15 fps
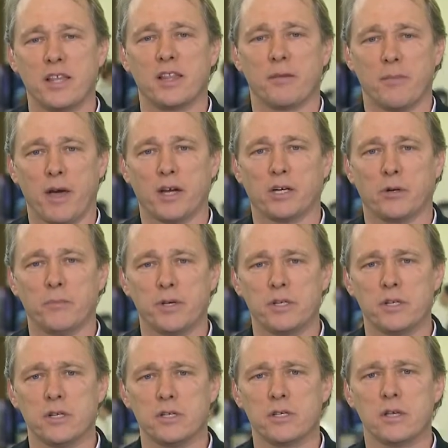in the medical
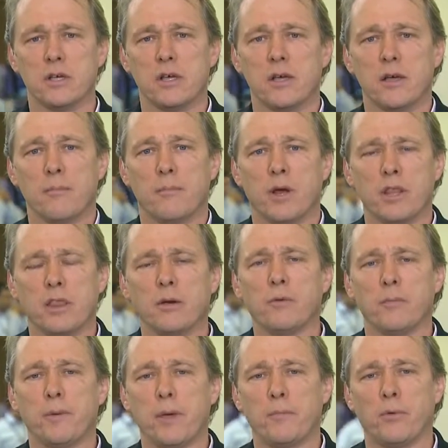business. But I think
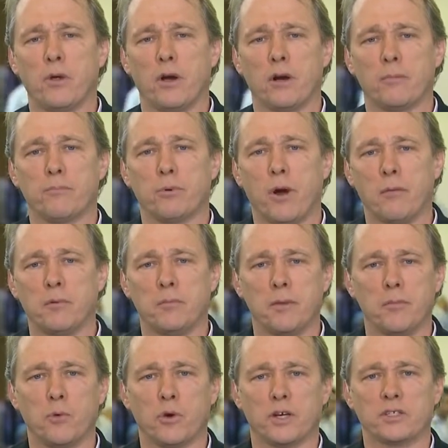what people are probably
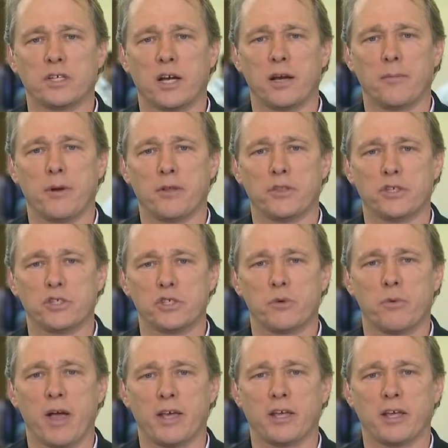more excited about than just
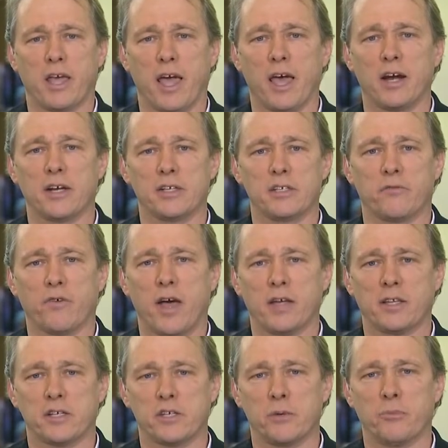rec in Canada is the
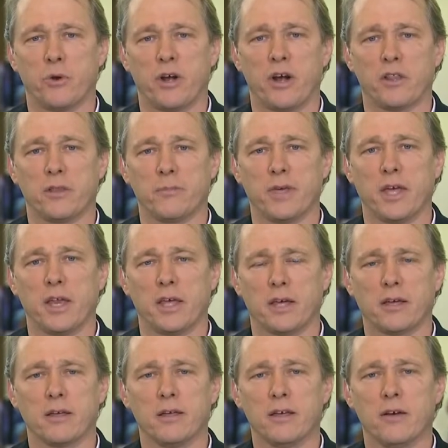fact that, as you pointed out at the beginning,
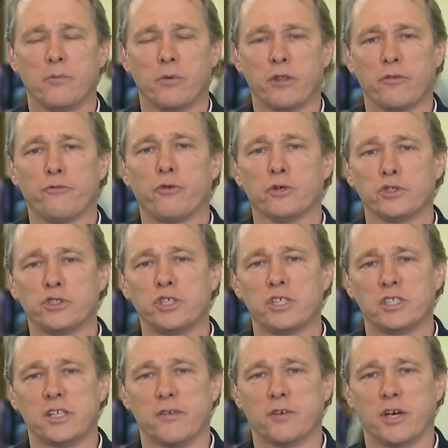we're the first
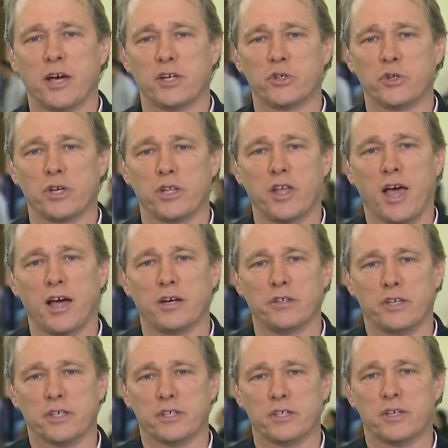G7 country to tackle
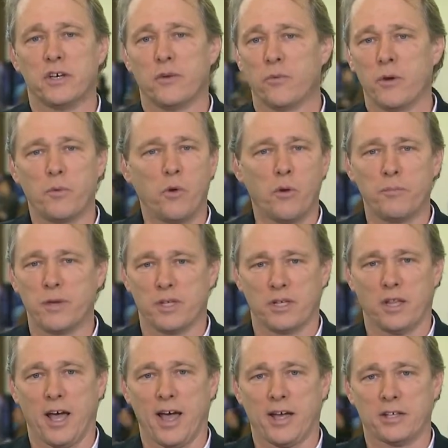this. We won't be the
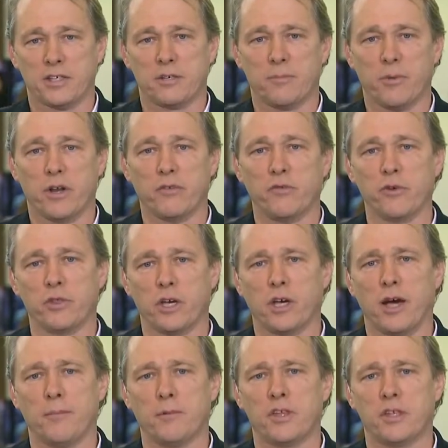last. But if you're the
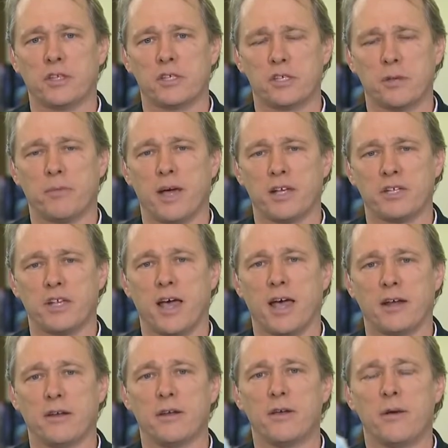company that's the best
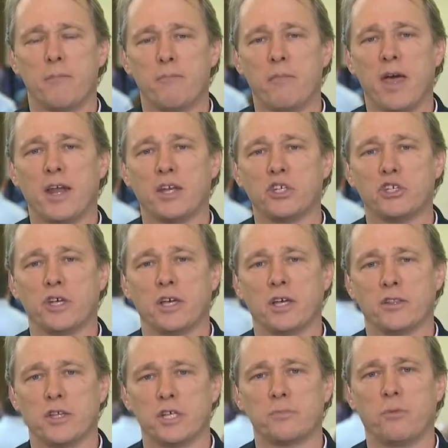at
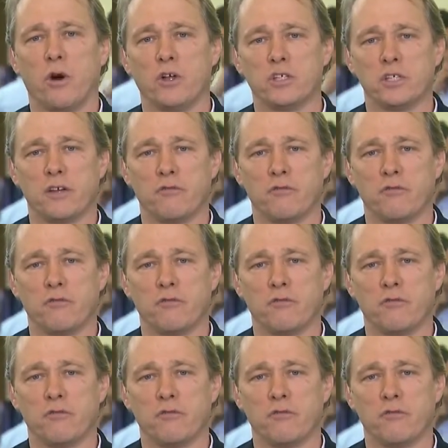managing this policy